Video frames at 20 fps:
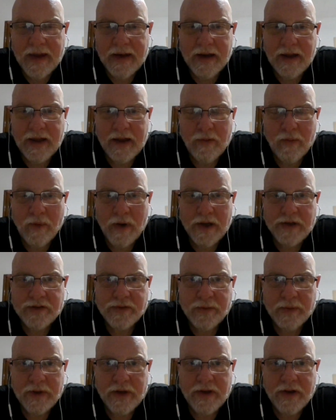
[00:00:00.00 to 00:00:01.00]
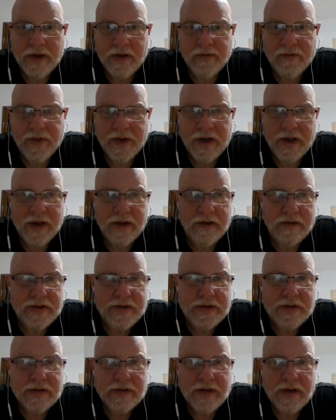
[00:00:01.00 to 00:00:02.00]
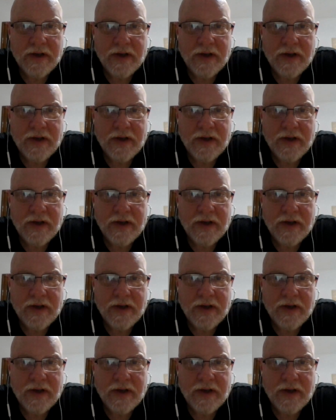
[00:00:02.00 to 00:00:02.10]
And I had watched one of their videos